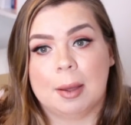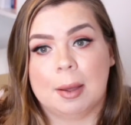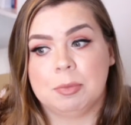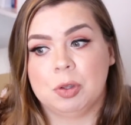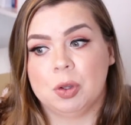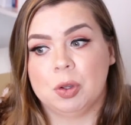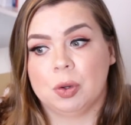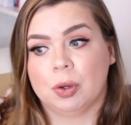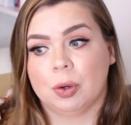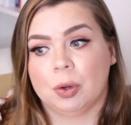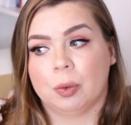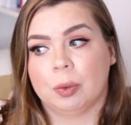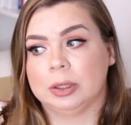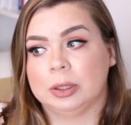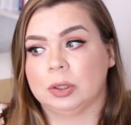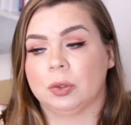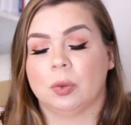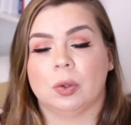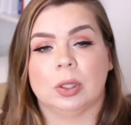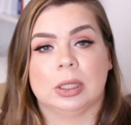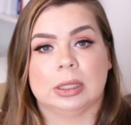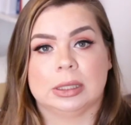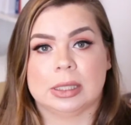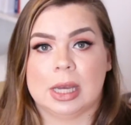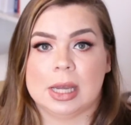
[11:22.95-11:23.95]
You could always go
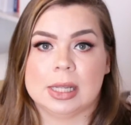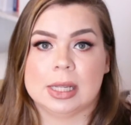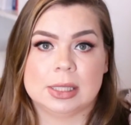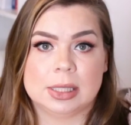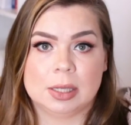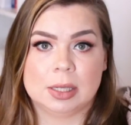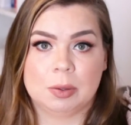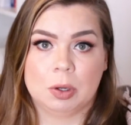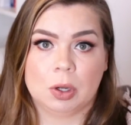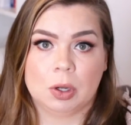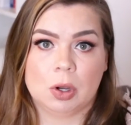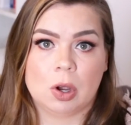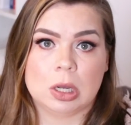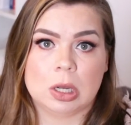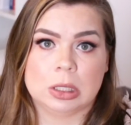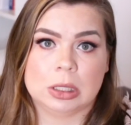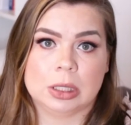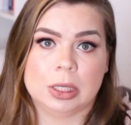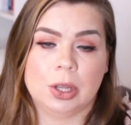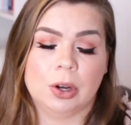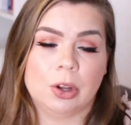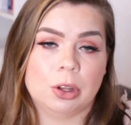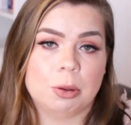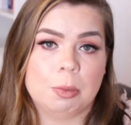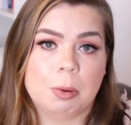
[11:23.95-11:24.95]
on the site and see what it costs
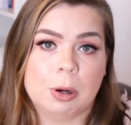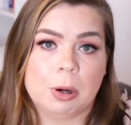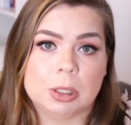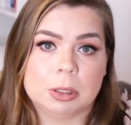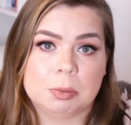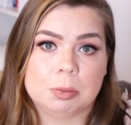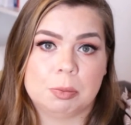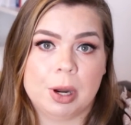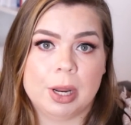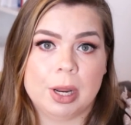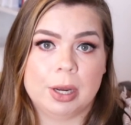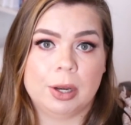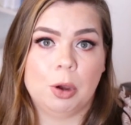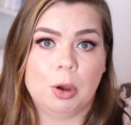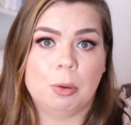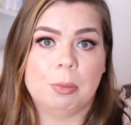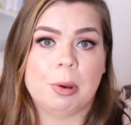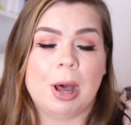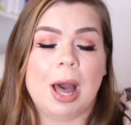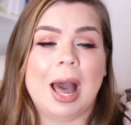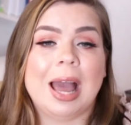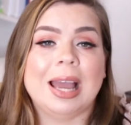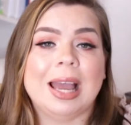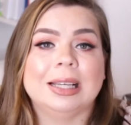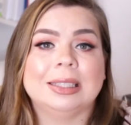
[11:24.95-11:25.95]
to get all the parts brand new,
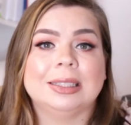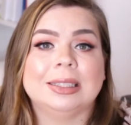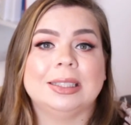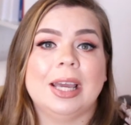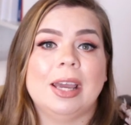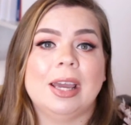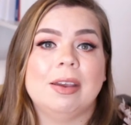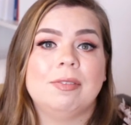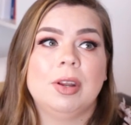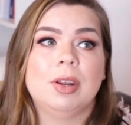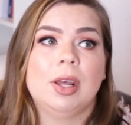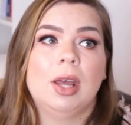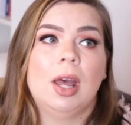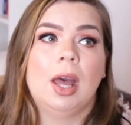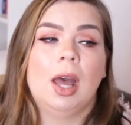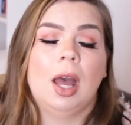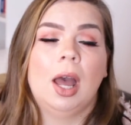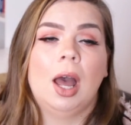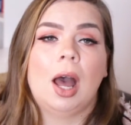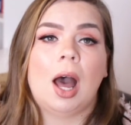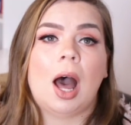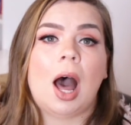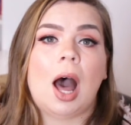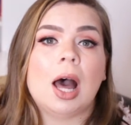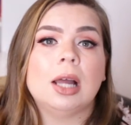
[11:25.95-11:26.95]
but I saved
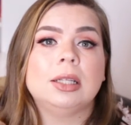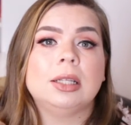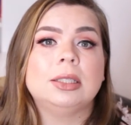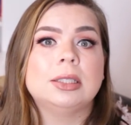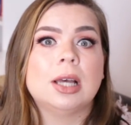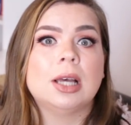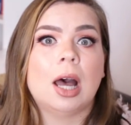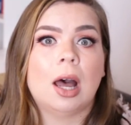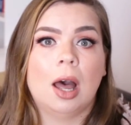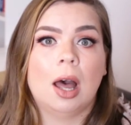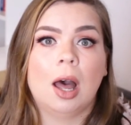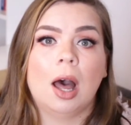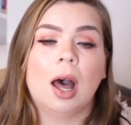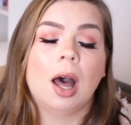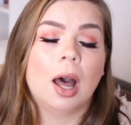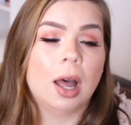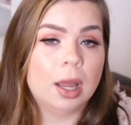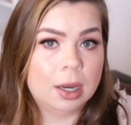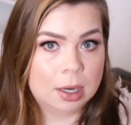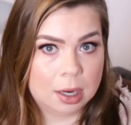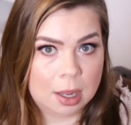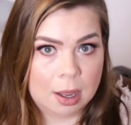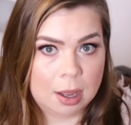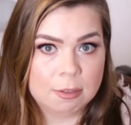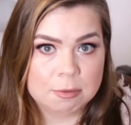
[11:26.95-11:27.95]
a
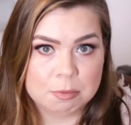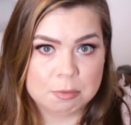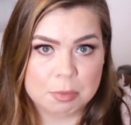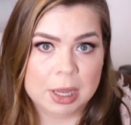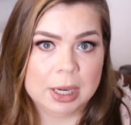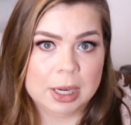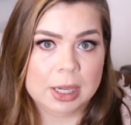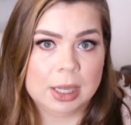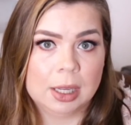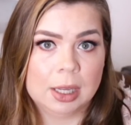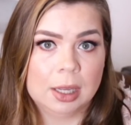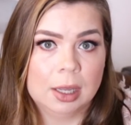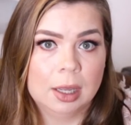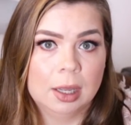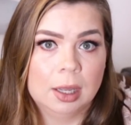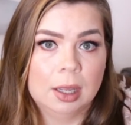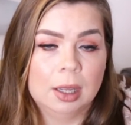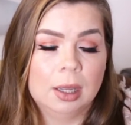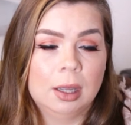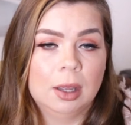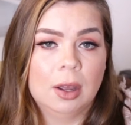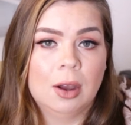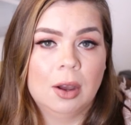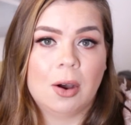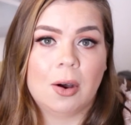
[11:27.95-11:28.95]
ton of money
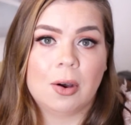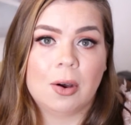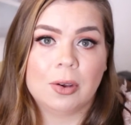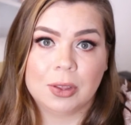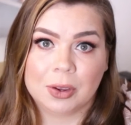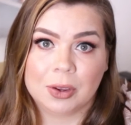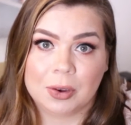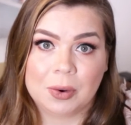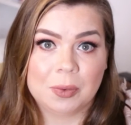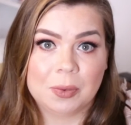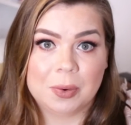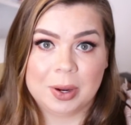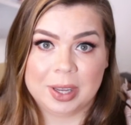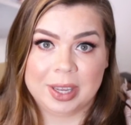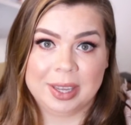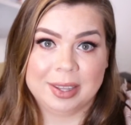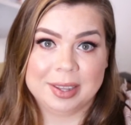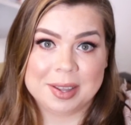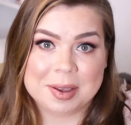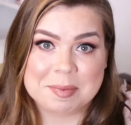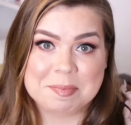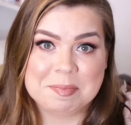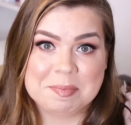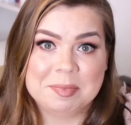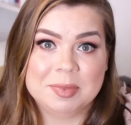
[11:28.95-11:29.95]
on the
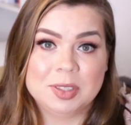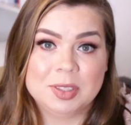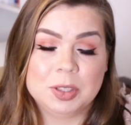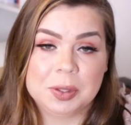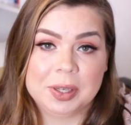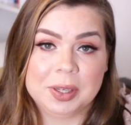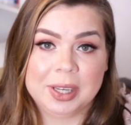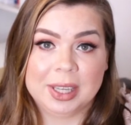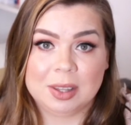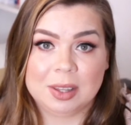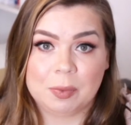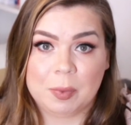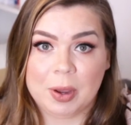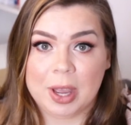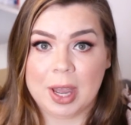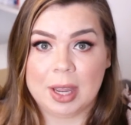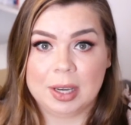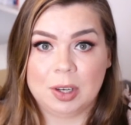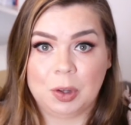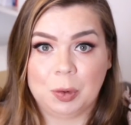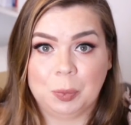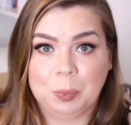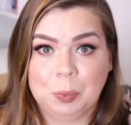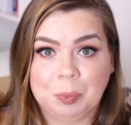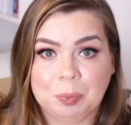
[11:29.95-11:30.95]
curriculum doing it the way I
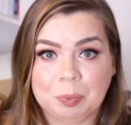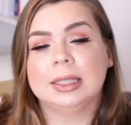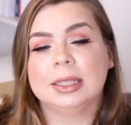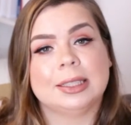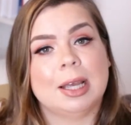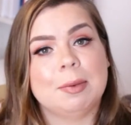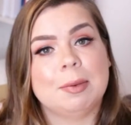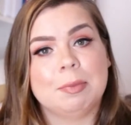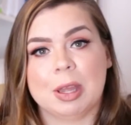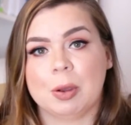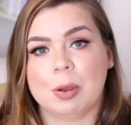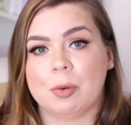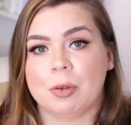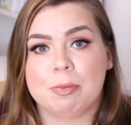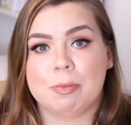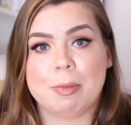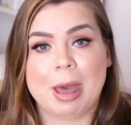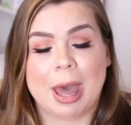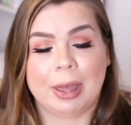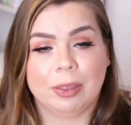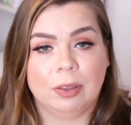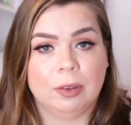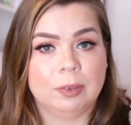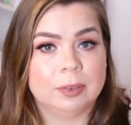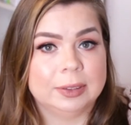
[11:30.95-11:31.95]
do. Same thing with
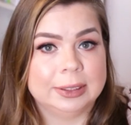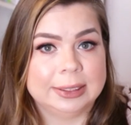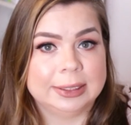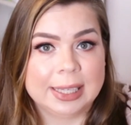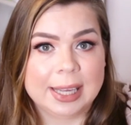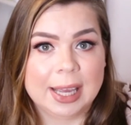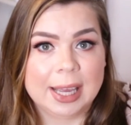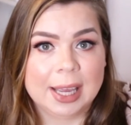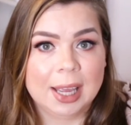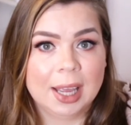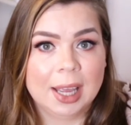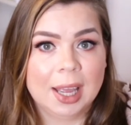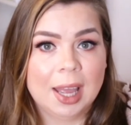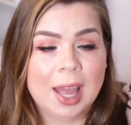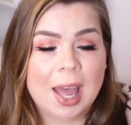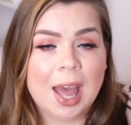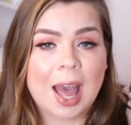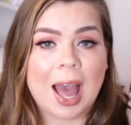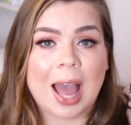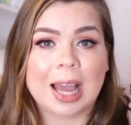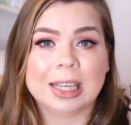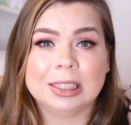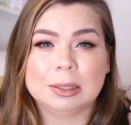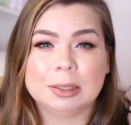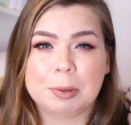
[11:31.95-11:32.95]
Matthew C.
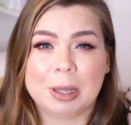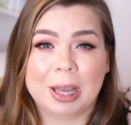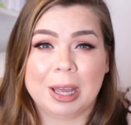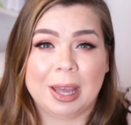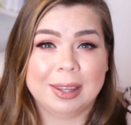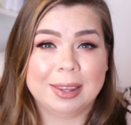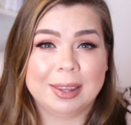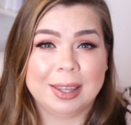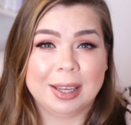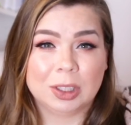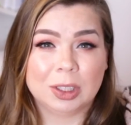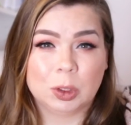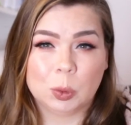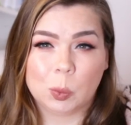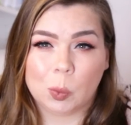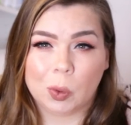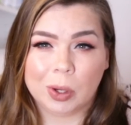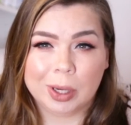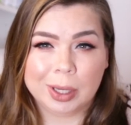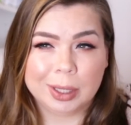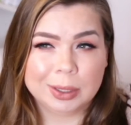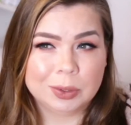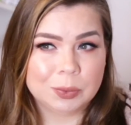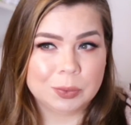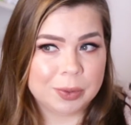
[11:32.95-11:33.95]
I spent, I think,
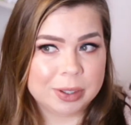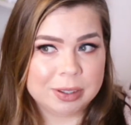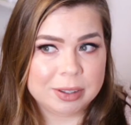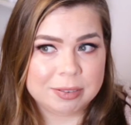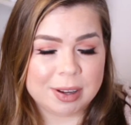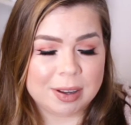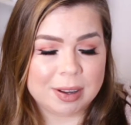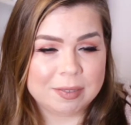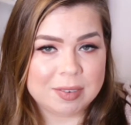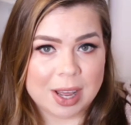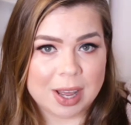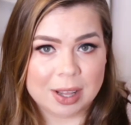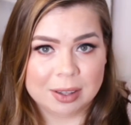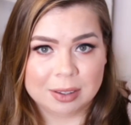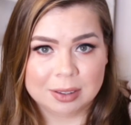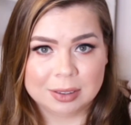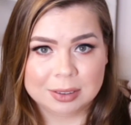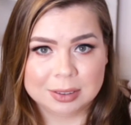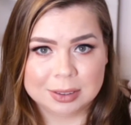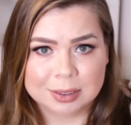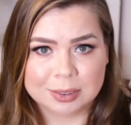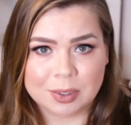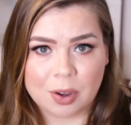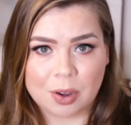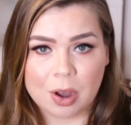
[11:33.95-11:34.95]

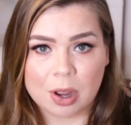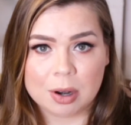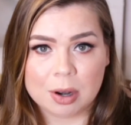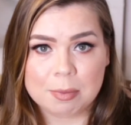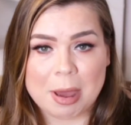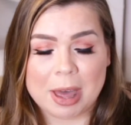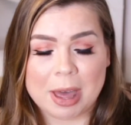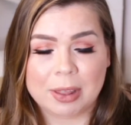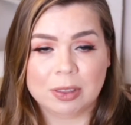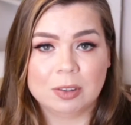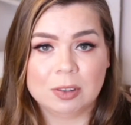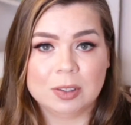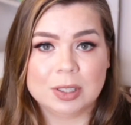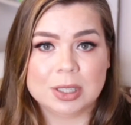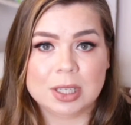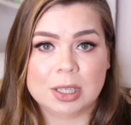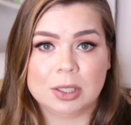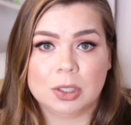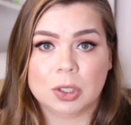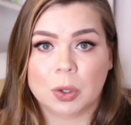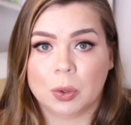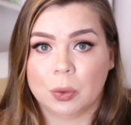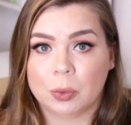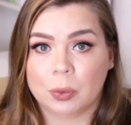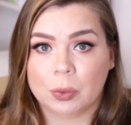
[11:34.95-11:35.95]
$25 on Matthew C
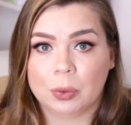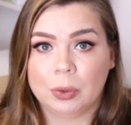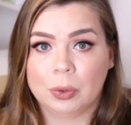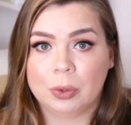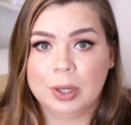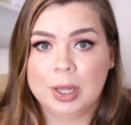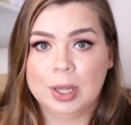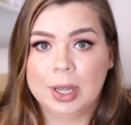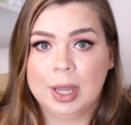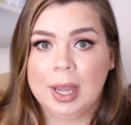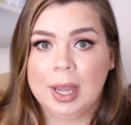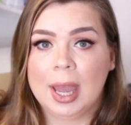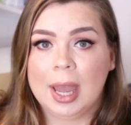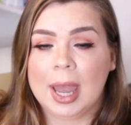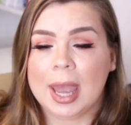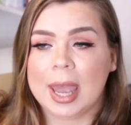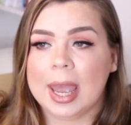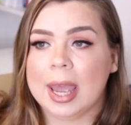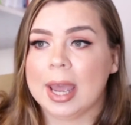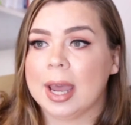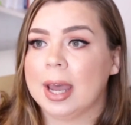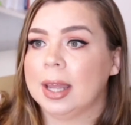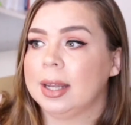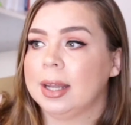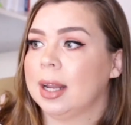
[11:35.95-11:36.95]
total,
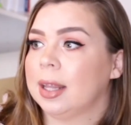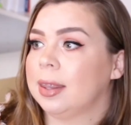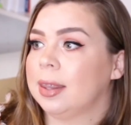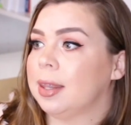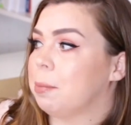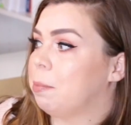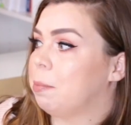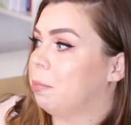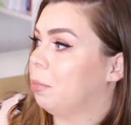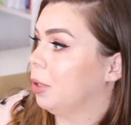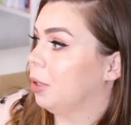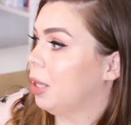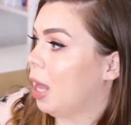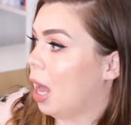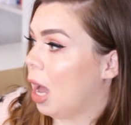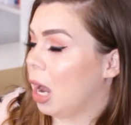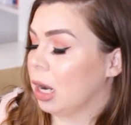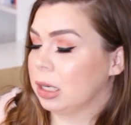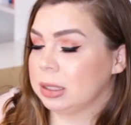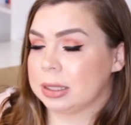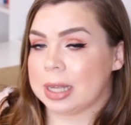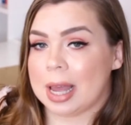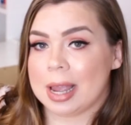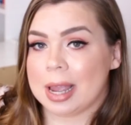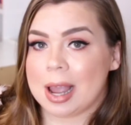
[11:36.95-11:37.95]
and the
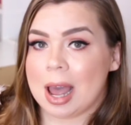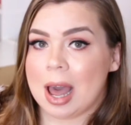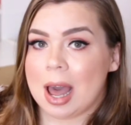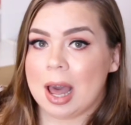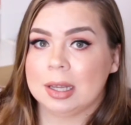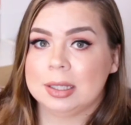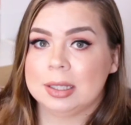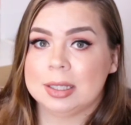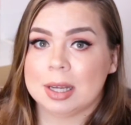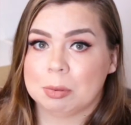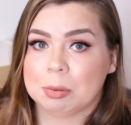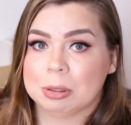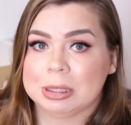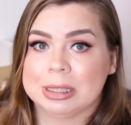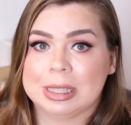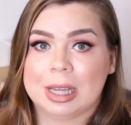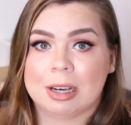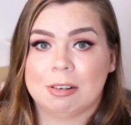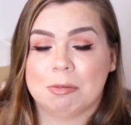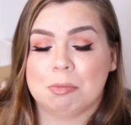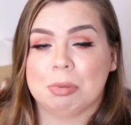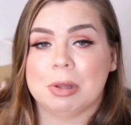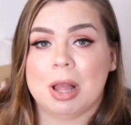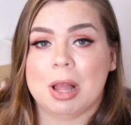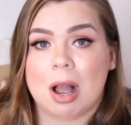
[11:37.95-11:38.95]
blocks, I got a double
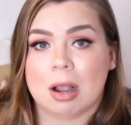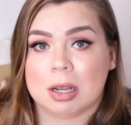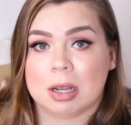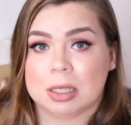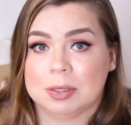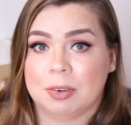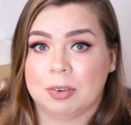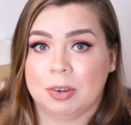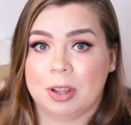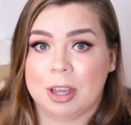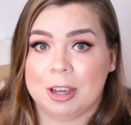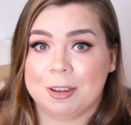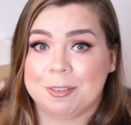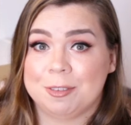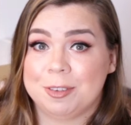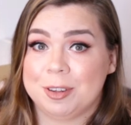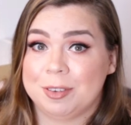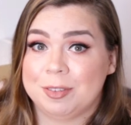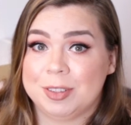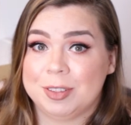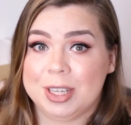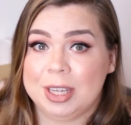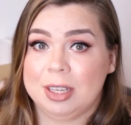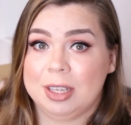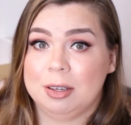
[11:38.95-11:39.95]
set of blocks for like
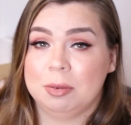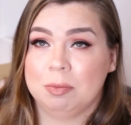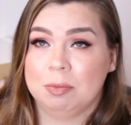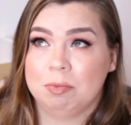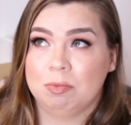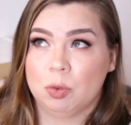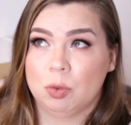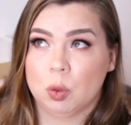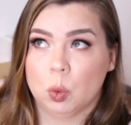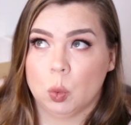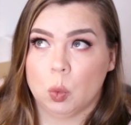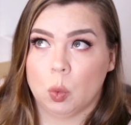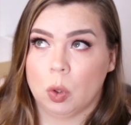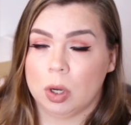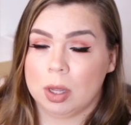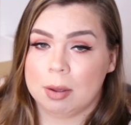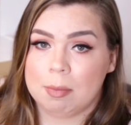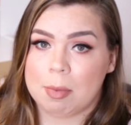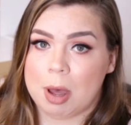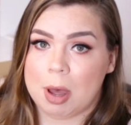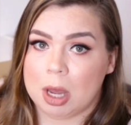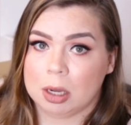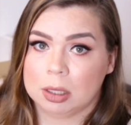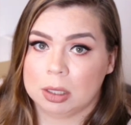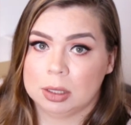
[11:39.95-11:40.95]
15, 20
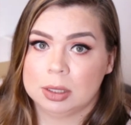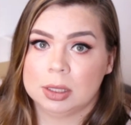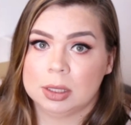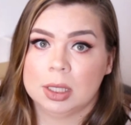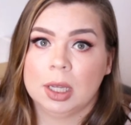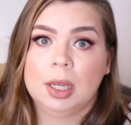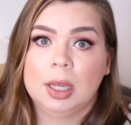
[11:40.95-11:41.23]
bucks.